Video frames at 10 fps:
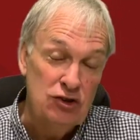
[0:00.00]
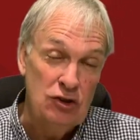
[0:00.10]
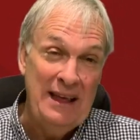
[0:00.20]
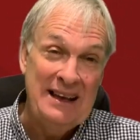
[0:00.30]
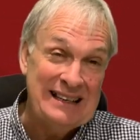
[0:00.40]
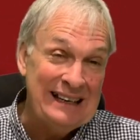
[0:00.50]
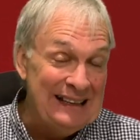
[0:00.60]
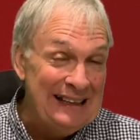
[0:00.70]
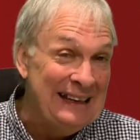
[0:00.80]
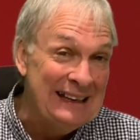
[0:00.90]
So that's
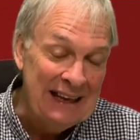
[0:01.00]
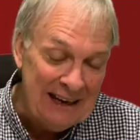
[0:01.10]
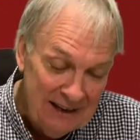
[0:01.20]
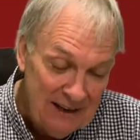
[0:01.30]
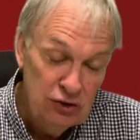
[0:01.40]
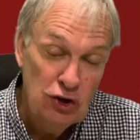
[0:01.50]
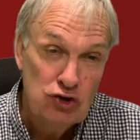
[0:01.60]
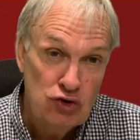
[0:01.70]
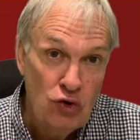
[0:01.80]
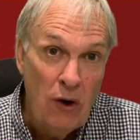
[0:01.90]
clearly the
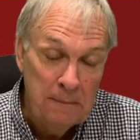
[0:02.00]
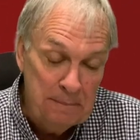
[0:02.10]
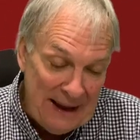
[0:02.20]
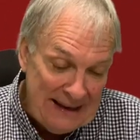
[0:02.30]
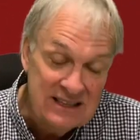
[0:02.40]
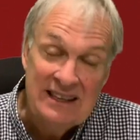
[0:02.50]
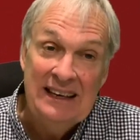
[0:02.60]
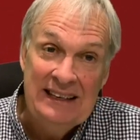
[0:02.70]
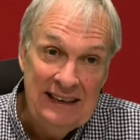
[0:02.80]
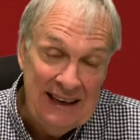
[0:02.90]
strong base
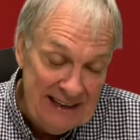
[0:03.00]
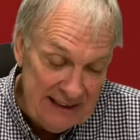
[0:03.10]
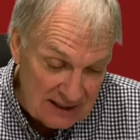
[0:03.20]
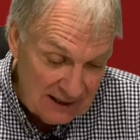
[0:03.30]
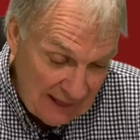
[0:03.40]
that you need